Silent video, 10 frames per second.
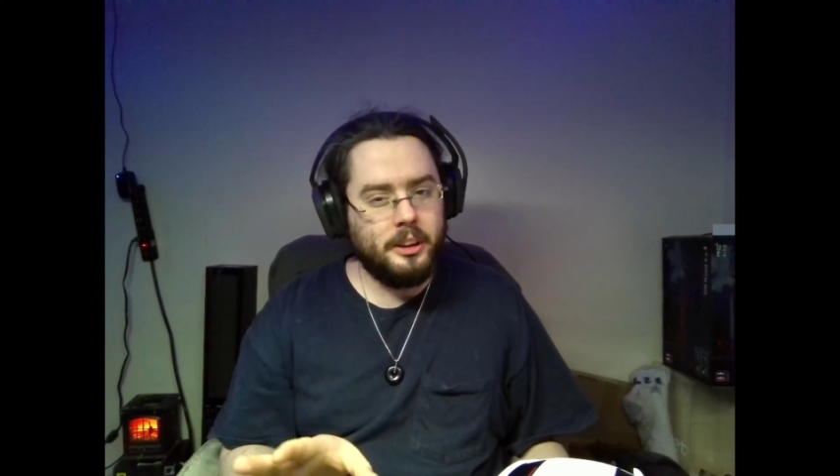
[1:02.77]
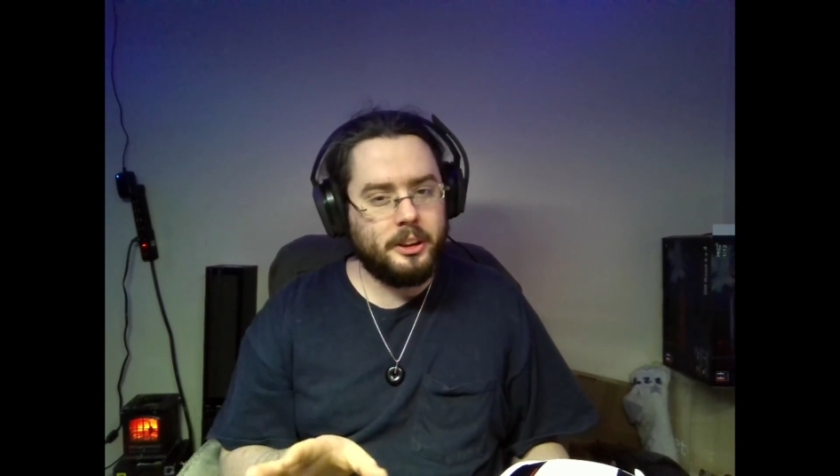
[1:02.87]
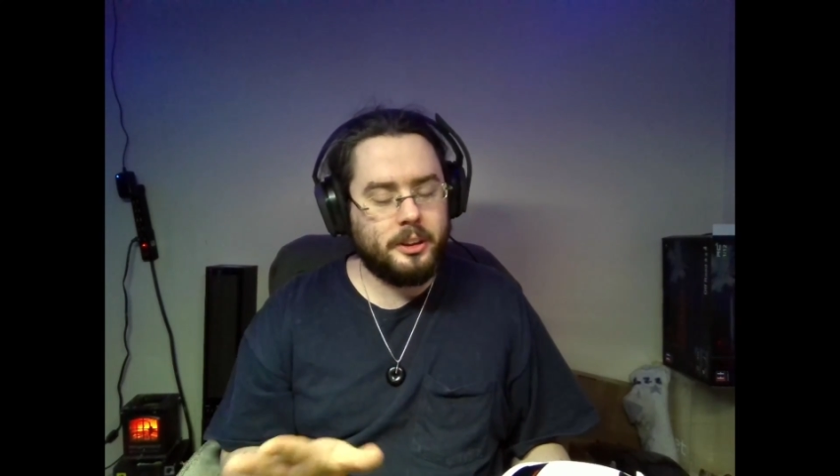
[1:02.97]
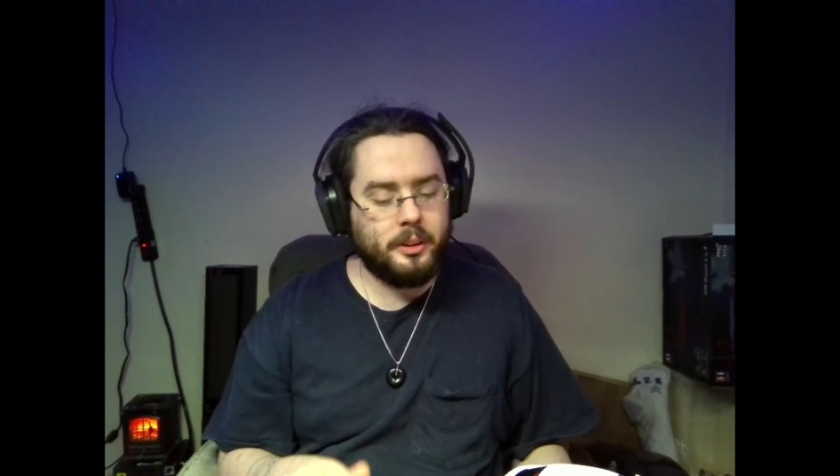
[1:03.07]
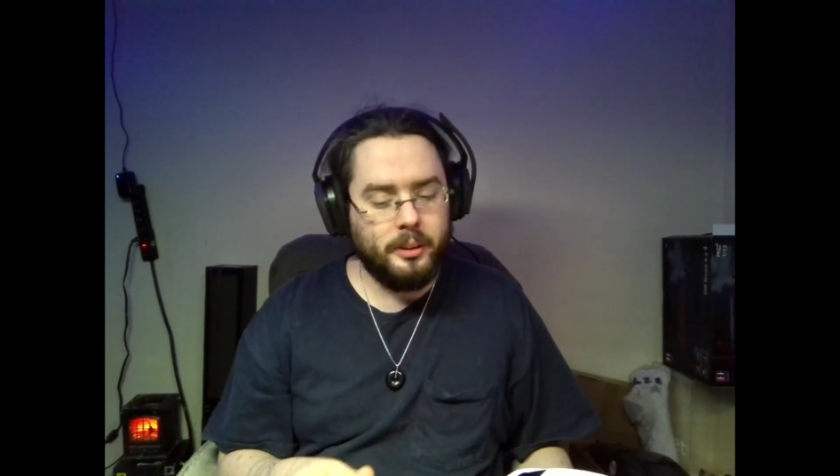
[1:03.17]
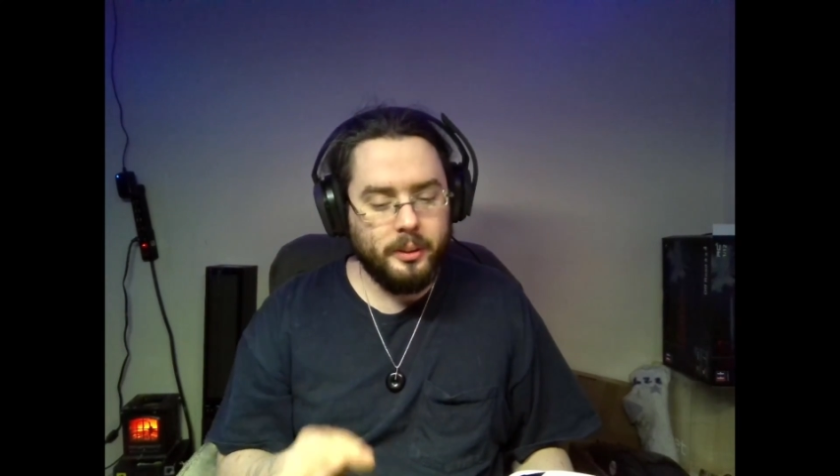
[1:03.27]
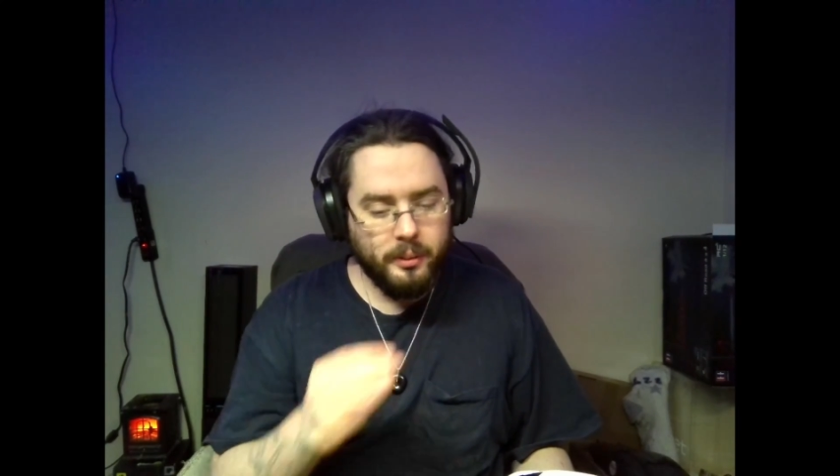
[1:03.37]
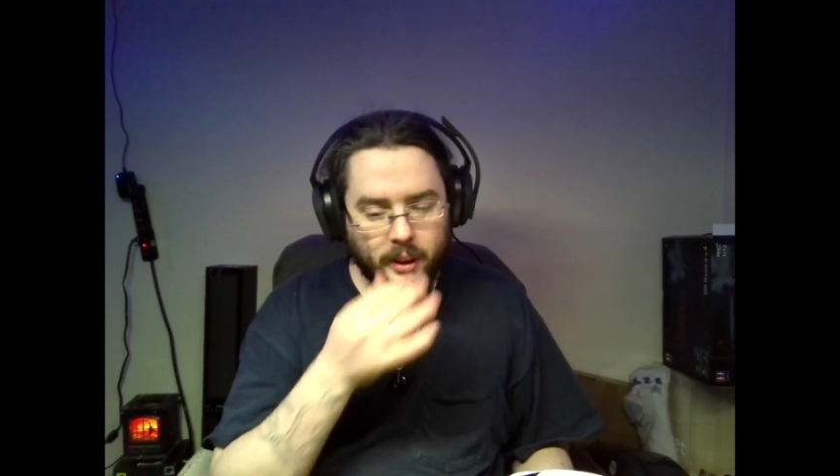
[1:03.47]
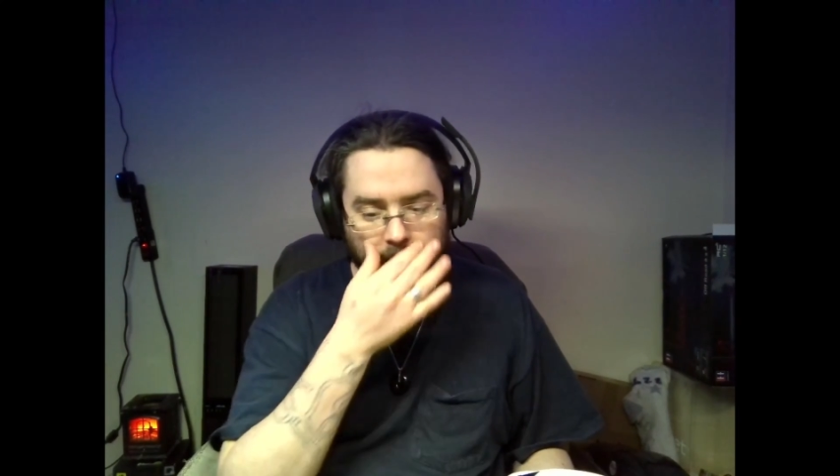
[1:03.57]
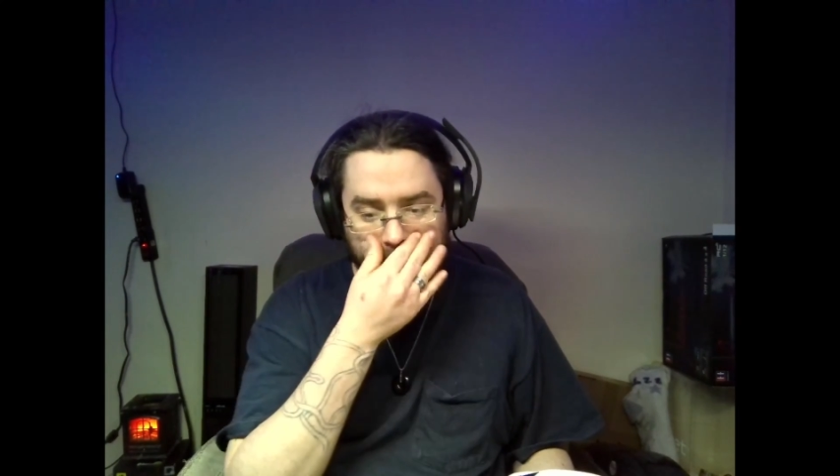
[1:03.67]
slew
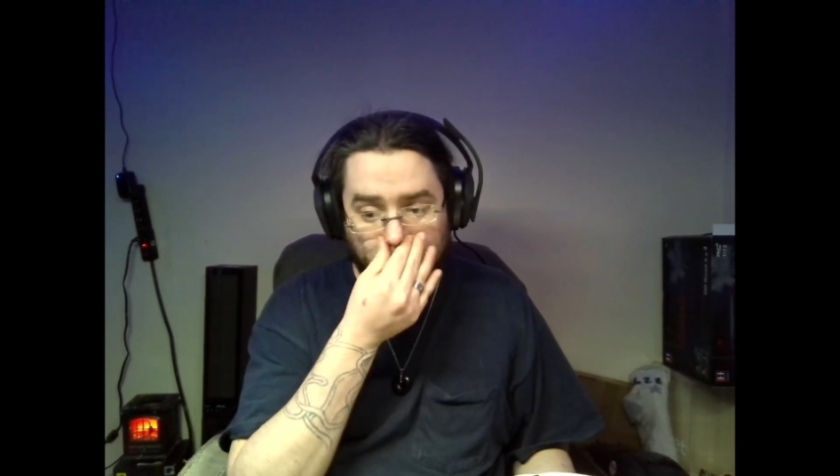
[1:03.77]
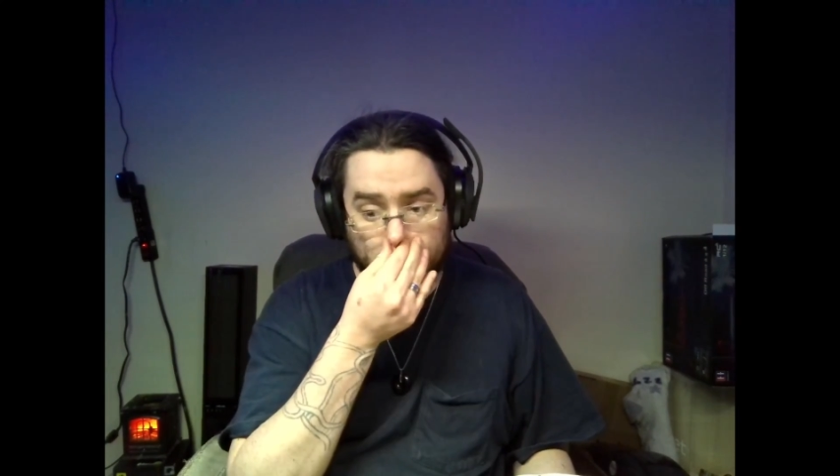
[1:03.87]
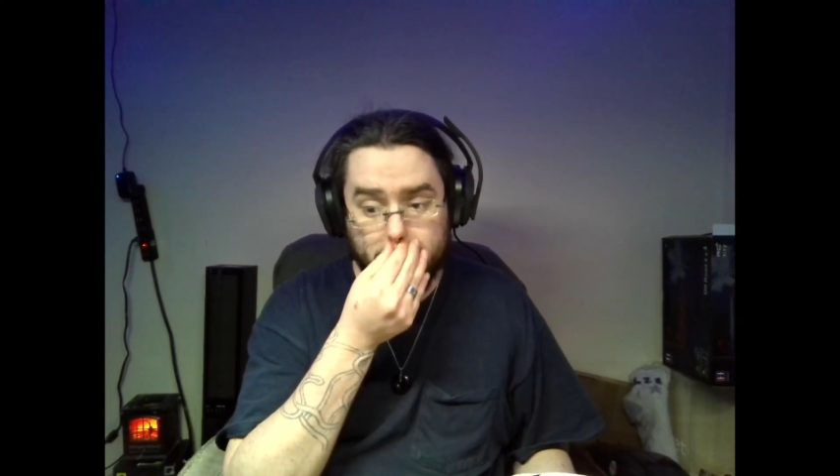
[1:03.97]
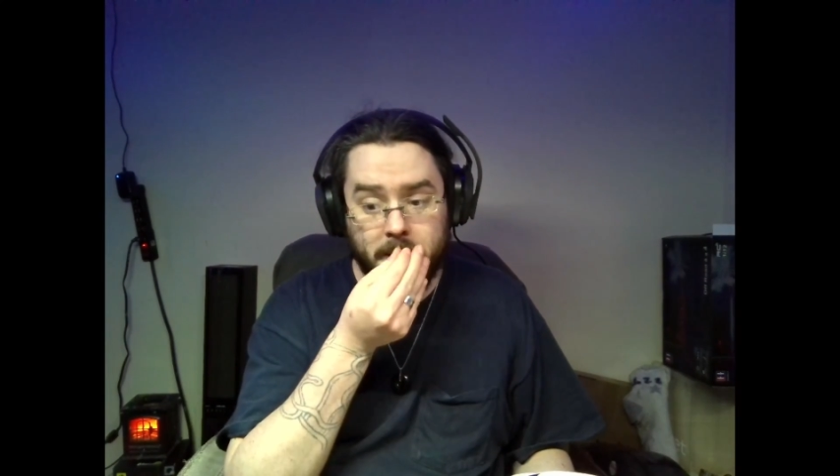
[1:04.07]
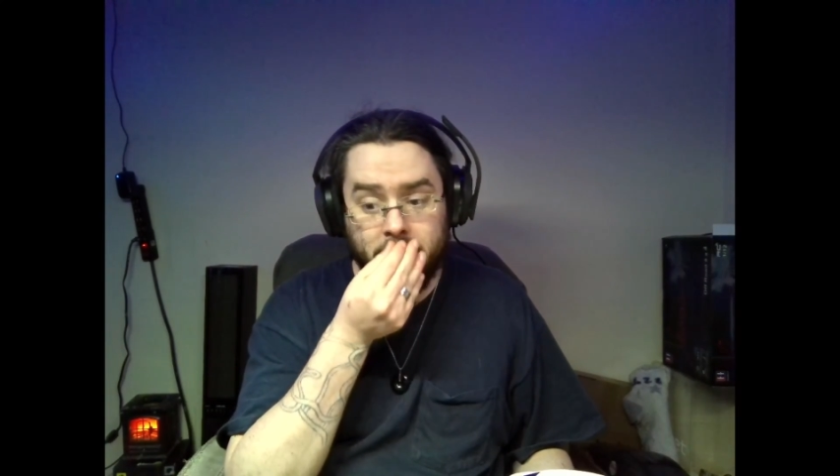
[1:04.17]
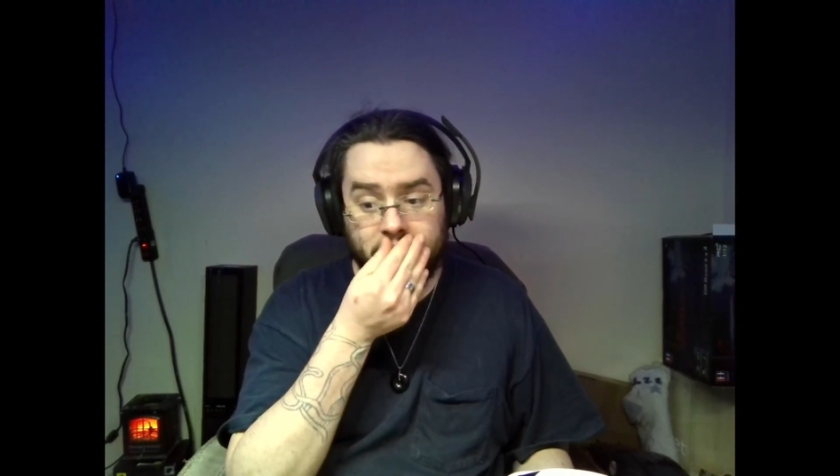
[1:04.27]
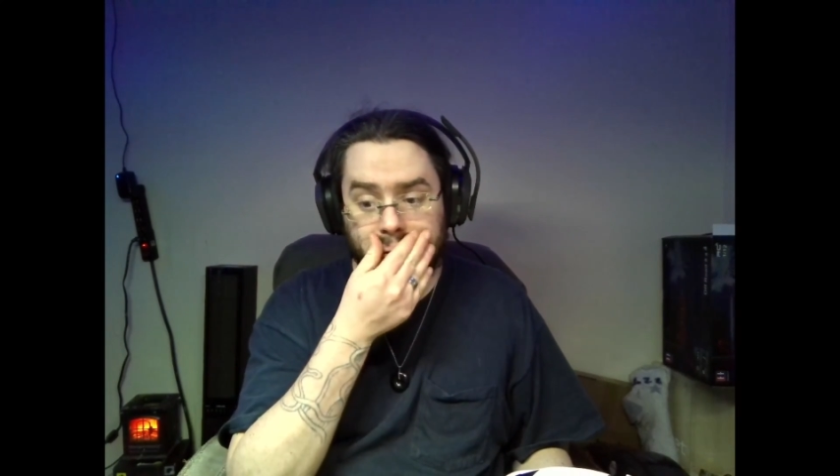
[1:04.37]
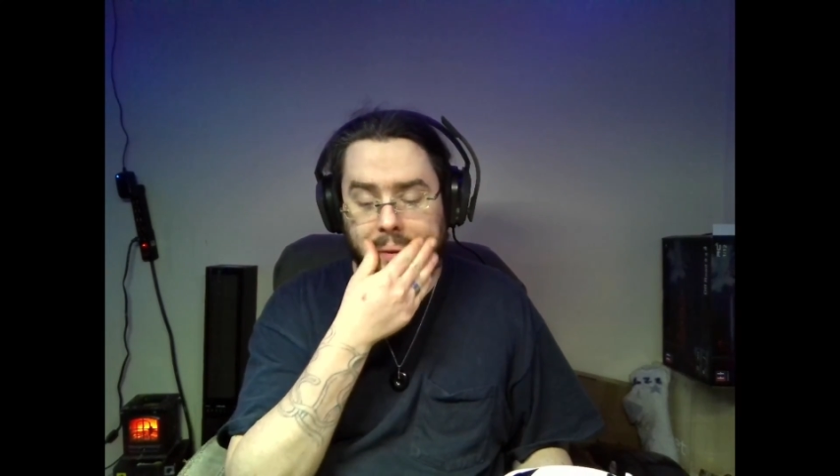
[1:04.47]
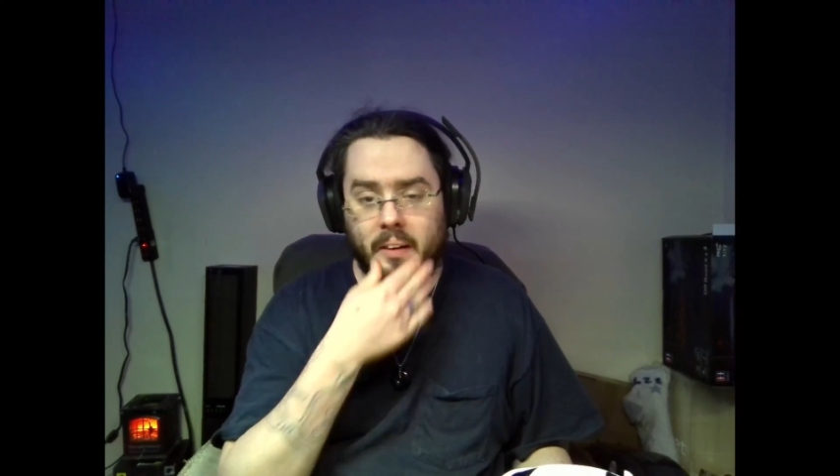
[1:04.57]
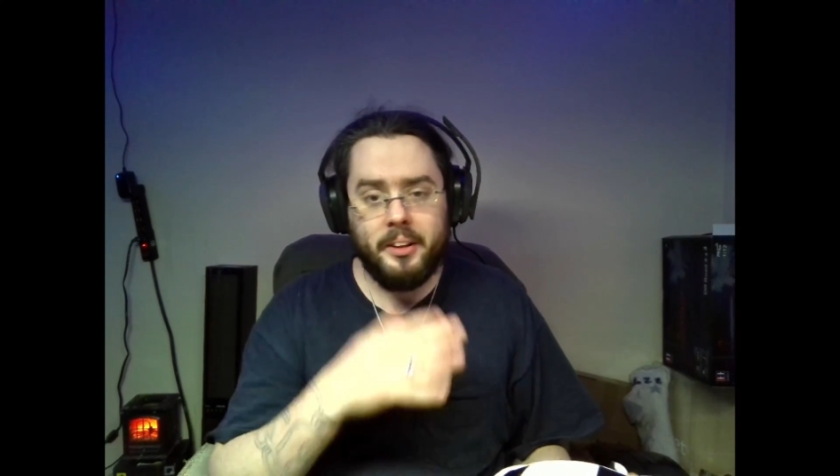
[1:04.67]
of gas and nitro
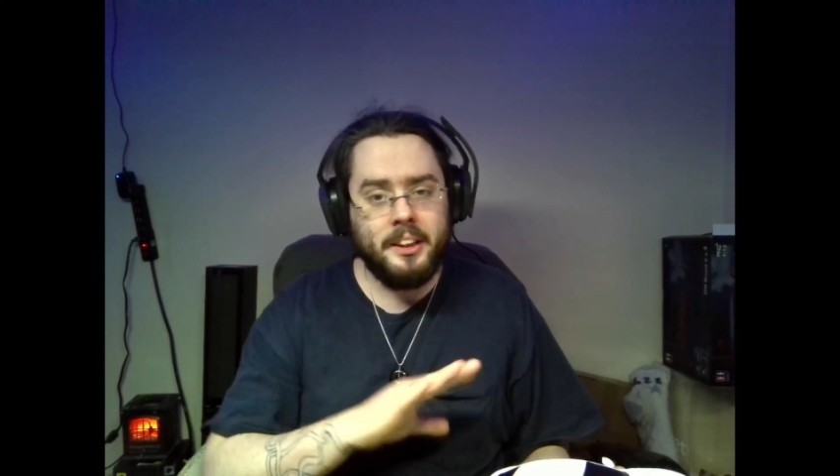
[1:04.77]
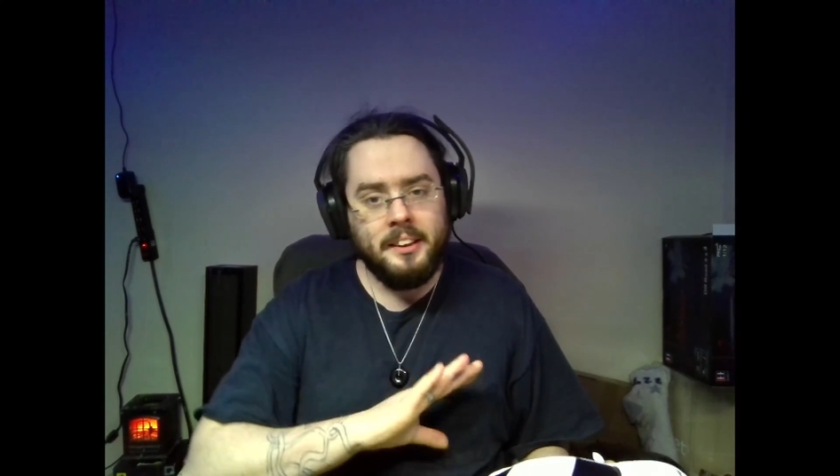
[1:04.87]
powered.